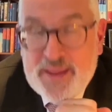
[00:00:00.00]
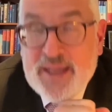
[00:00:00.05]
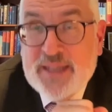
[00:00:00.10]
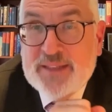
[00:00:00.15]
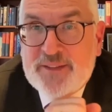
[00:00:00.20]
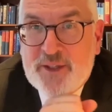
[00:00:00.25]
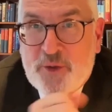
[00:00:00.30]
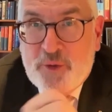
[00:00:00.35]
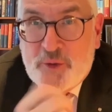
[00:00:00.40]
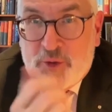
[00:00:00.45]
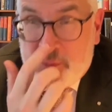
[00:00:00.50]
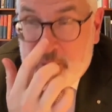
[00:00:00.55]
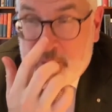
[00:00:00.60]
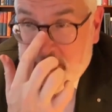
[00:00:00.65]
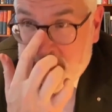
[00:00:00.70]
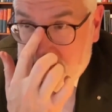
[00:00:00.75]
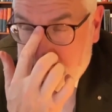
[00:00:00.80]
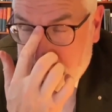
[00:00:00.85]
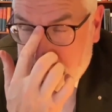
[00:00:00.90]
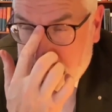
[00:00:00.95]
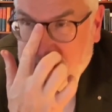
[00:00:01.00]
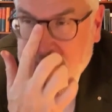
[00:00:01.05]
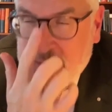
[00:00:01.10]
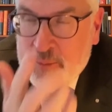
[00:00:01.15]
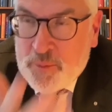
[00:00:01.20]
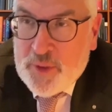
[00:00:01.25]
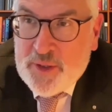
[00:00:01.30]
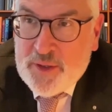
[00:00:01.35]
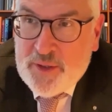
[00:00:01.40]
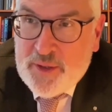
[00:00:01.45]
That's a good question. But
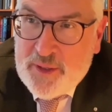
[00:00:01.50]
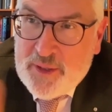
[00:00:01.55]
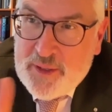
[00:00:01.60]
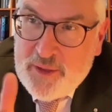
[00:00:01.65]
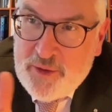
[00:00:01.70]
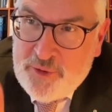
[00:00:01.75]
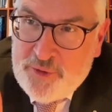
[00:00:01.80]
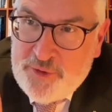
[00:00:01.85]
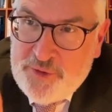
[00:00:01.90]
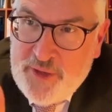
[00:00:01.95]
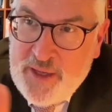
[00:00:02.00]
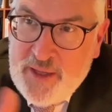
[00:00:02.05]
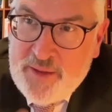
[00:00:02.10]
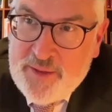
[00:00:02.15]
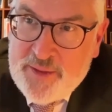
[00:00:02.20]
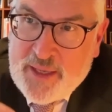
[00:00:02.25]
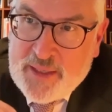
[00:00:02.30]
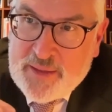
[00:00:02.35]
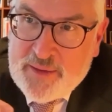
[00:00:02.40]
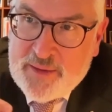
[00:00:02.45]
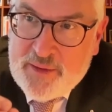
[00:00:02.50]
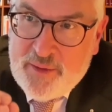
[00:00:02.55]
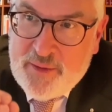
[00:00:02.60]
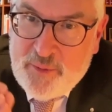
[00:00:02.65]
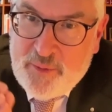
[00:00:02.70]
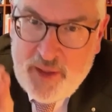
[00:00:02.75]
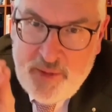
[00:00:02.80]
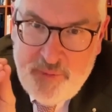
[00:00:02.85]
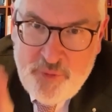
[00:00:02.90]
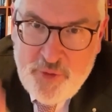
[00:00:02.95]
what you see that
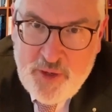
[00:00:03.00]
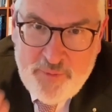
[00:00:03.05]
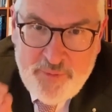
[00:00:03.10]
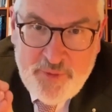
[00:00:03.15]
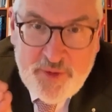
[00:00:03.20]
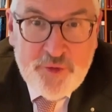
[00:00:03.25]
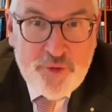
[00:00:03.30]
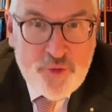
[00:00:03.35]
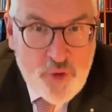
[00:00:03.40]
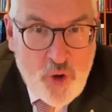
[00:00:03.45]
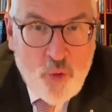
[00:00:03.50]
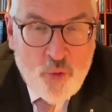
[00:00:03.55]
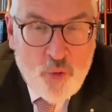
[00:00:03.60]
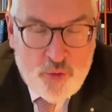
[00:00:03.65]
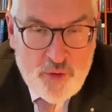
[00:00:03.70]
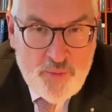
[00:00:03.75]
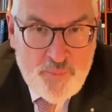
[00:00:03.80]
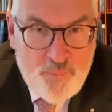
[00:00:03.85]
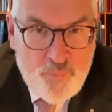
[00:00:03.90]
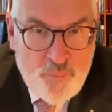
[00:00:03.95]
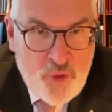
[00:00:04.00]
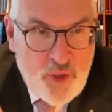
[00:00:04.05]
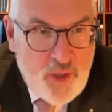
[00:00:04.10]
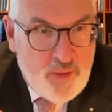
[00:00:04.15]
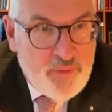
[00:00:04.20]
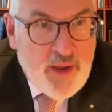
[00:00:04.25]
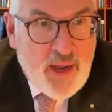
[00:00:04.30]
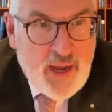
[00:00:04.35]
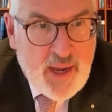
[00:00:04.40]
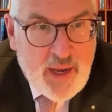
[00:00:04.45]
if you have a stroke, you
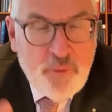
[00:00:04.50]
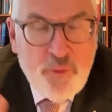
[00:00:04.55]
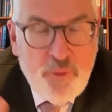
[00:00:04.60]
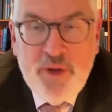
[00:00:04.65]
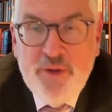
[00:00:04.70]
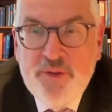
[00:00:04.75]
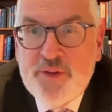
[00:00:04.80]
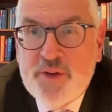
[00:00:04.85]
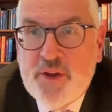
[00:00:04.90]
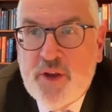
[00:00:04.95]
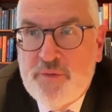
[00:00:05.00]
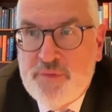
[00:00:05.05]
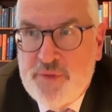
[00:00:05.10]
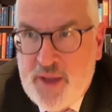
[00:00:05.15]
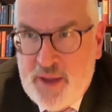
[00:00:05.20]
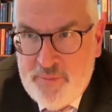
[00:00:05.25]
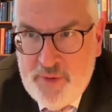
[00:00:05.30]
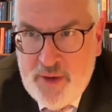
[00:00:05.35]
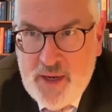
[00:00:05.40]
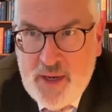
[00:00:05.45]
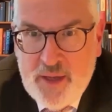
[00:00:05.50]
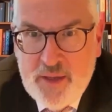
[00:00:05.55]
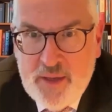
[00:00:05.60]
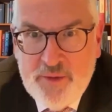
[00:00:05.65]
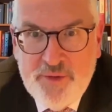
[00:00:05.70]
have a high risk of having a